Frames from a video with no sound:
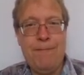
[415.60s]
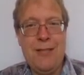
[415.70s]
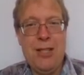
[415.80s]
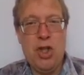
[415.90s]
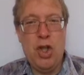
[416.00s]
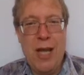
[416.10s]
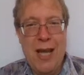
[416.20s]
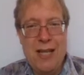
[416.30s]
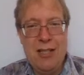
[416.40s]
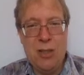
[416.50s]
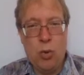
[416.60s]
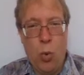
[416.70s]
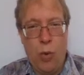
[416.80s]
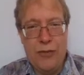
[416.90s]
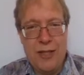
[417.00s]
the change in
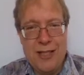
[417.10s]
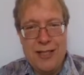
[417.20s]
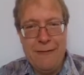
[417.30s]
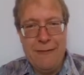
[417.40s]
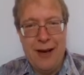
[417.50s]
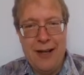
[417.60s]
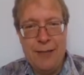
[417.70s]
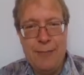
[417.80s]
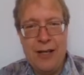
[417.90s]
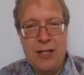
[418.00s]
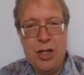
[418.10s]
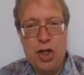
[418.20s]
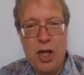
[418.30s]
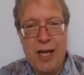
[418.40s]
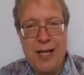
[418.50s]
quantity divided by the
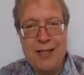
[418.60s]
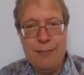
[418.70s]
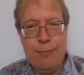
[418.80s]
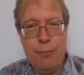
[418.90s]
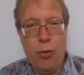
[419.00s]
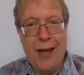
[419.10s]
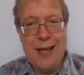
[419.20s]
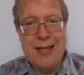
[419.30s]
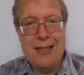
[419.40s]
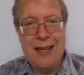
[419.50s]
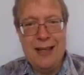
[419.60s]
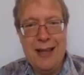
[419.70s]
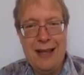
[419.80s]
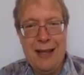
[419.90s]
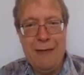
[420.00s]
change in price,
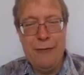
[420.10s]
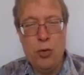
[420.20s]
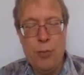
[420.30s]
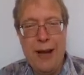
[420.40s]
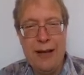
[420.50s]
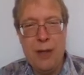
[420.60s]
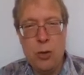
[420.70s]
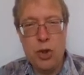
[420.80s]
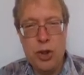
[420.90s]
then and if you make those